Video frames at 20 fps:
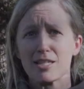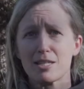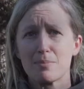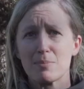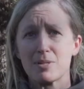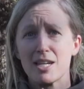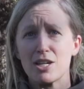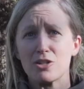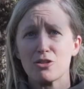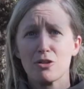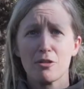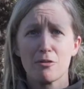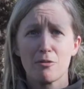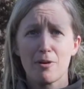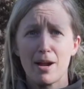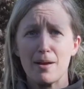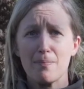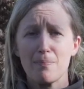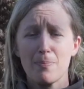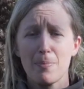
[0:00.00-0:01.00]
as a potential
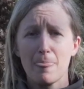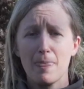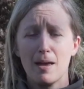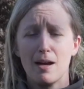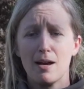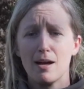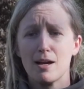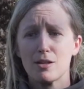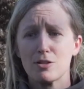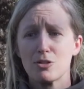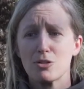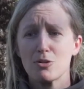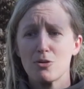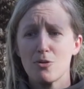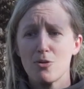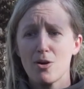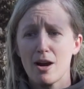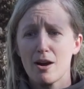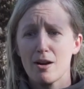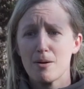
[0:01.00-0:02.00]
threat uh, to
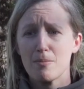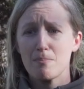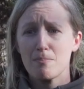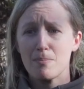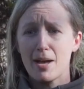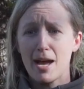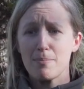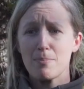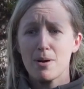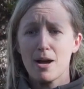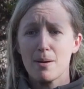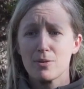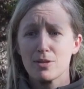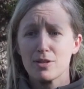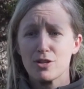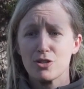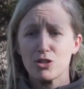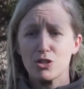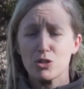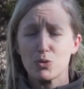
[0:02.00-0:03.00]
our bat
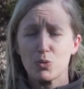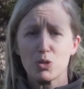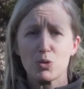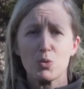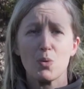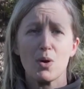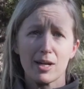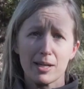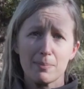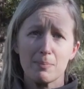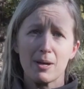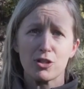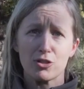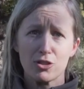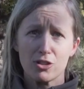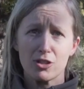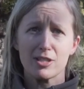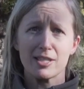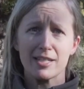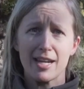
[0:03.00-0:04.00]
populations, which we want to make
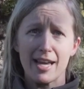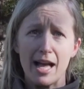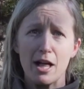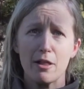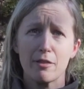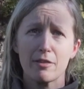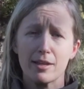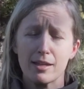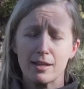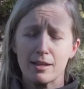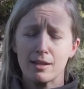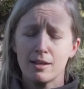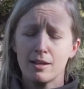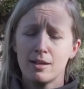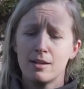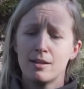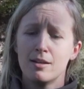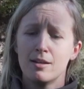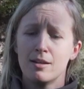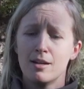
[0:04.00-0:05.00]
sure stay healthy.
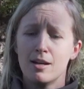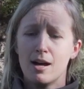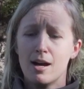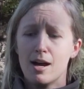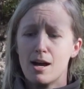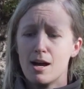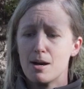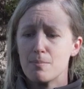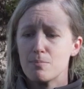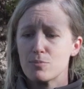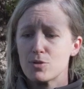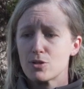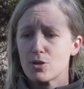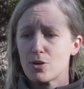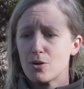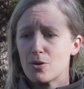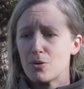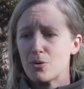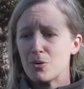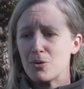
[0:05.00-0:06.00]
Um,
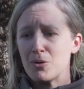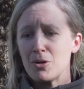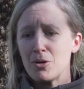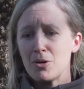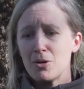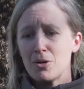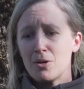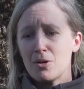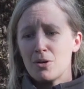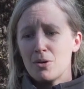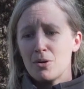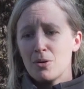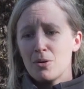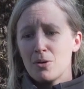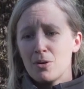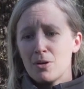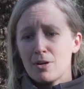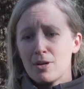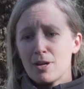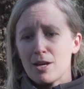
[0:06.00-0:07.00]
so
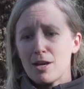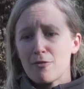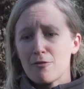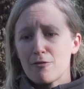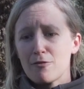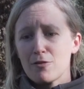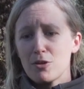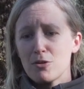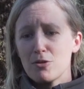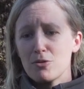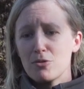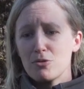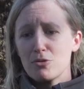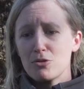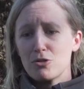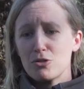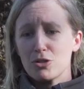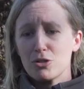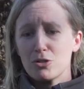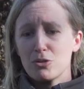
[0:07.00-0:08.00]
if you
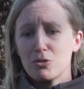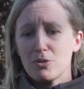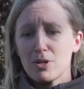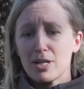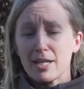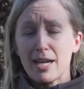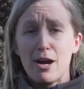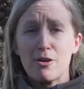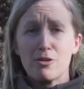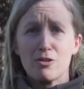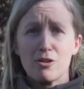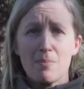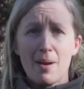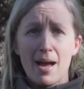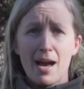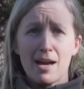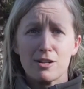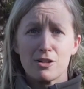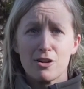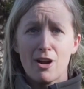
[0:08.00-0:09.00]
do encounter a
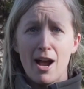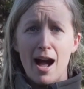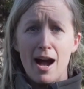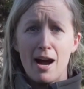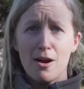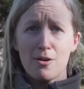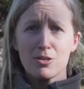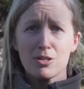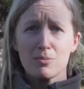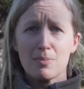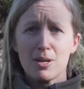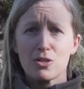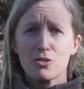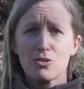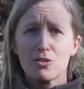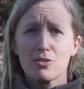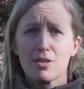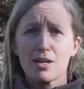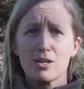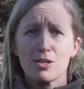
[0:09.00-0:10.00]
bat in your house, make
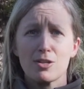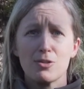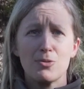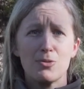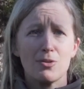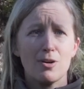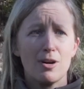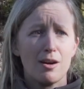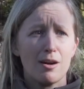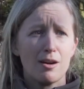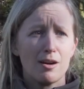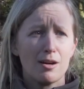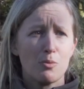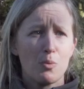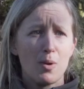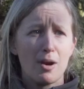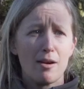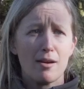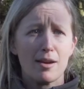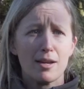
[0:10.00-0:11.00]
sure that you are
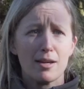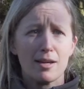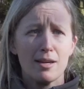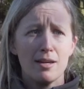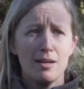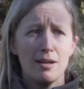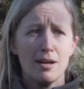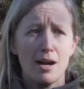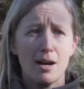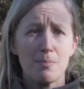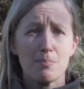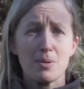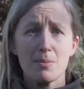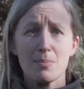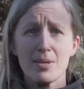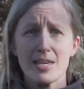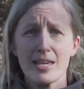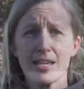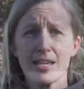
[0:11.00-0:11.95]
wearing uh, P P